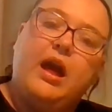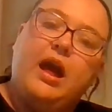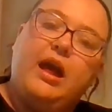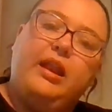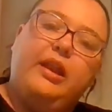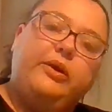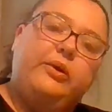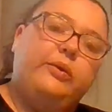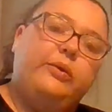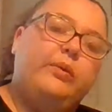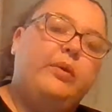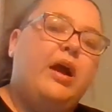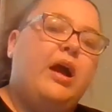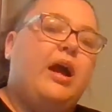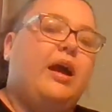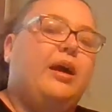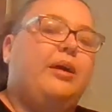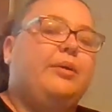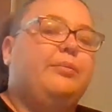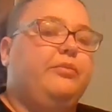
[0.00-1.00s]
Hello.
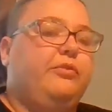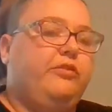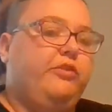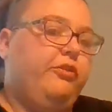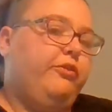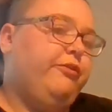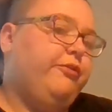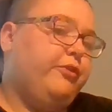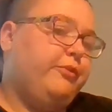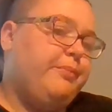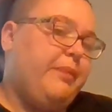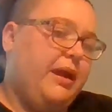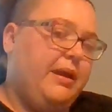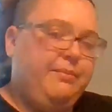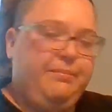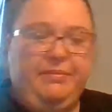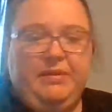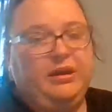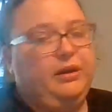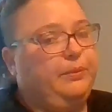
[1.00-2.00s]
Um, so for my
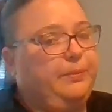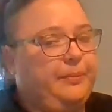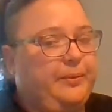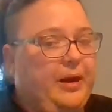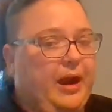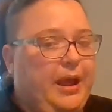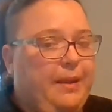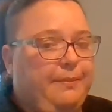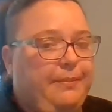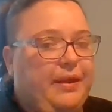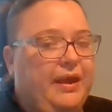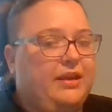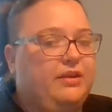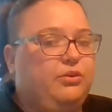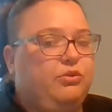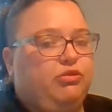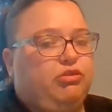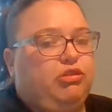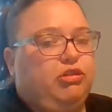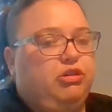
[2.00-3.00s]
meal prep, I
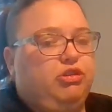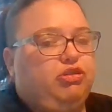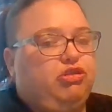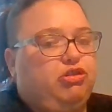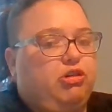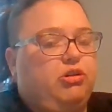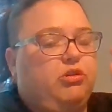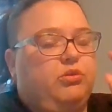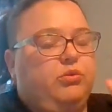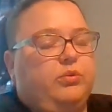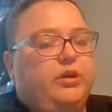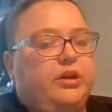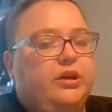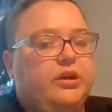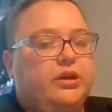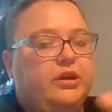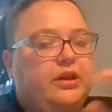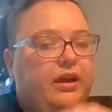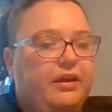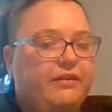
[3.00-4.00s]
usually show
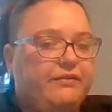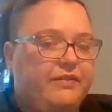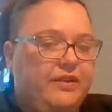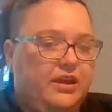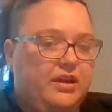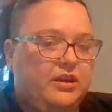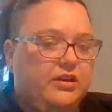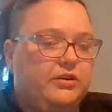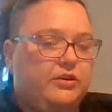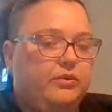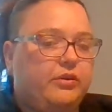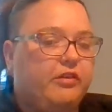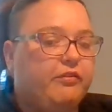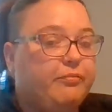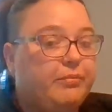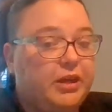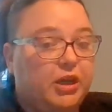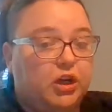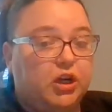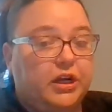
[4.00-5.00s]
a video of
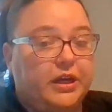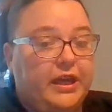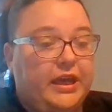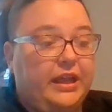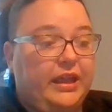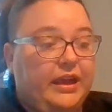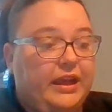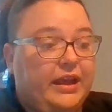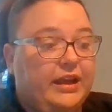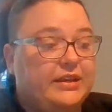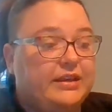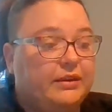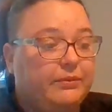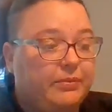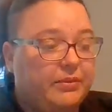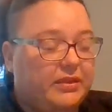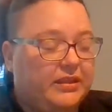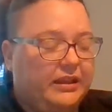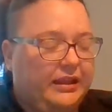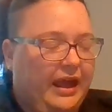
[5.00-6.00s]
me cooking like I did
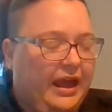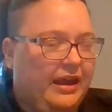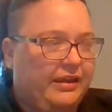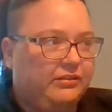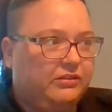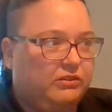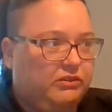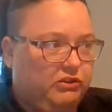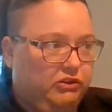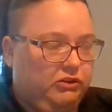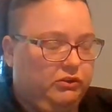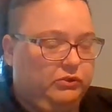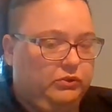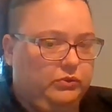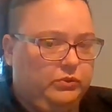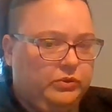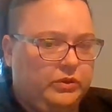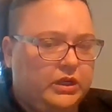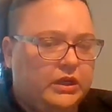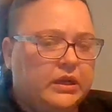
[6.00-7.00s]
with the last
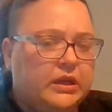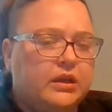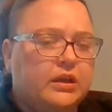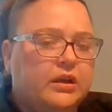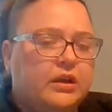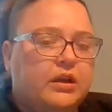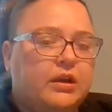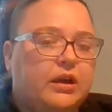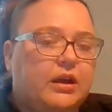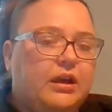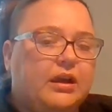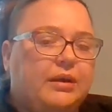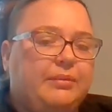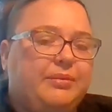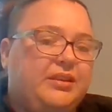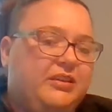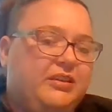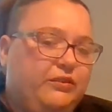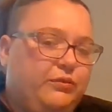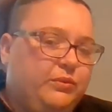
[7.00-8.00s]
two. Um,
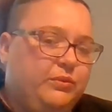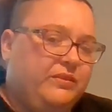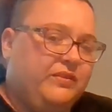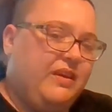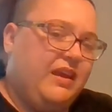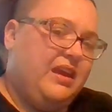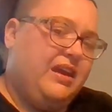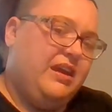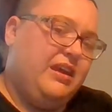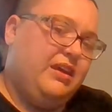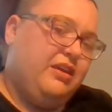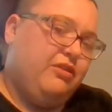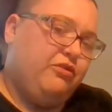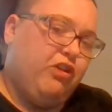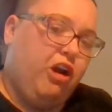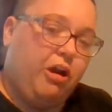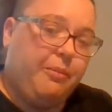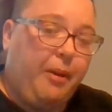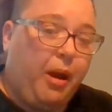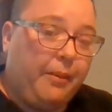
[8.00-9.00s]
but this was a
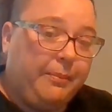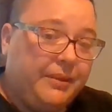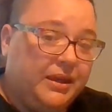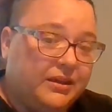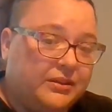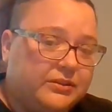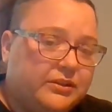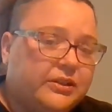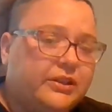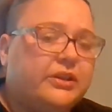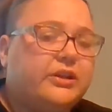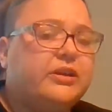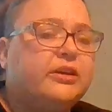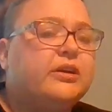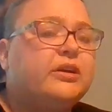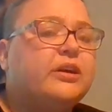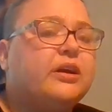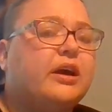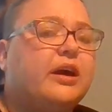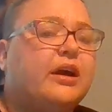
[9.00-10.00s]
crock pot meal,
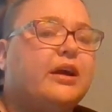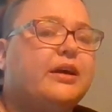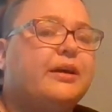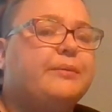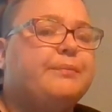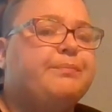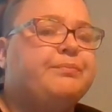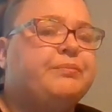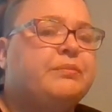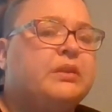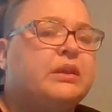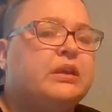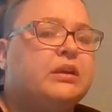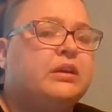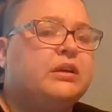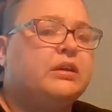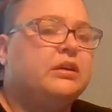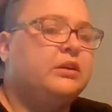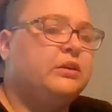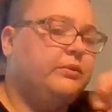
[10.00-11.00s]
um,
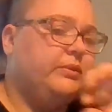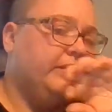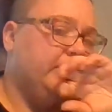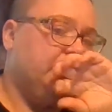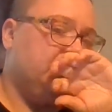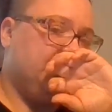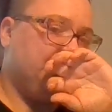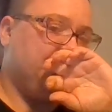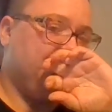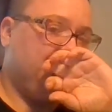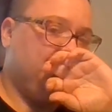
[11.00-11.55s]
which